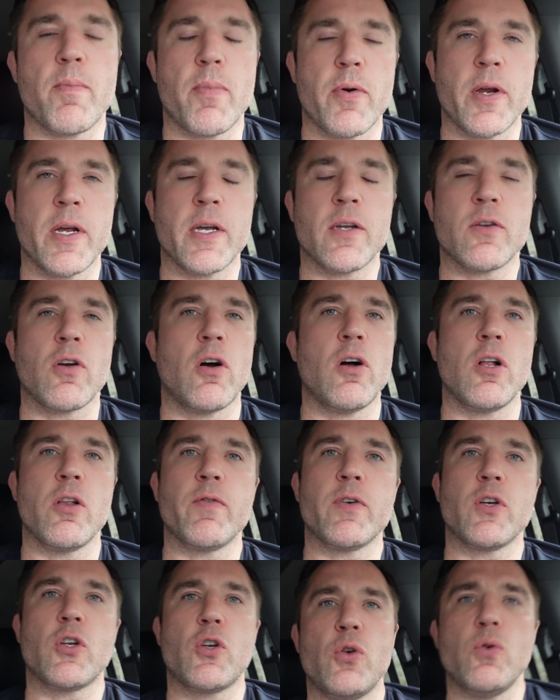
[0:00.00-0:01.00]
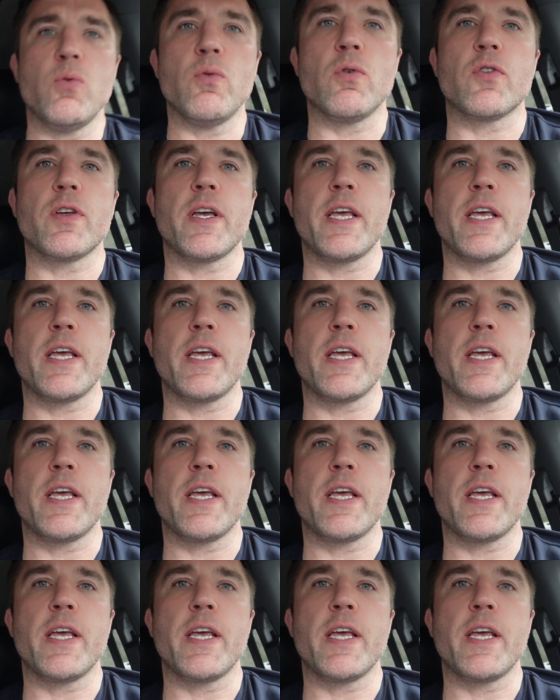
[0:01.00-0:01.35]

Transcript: brings all of his tools,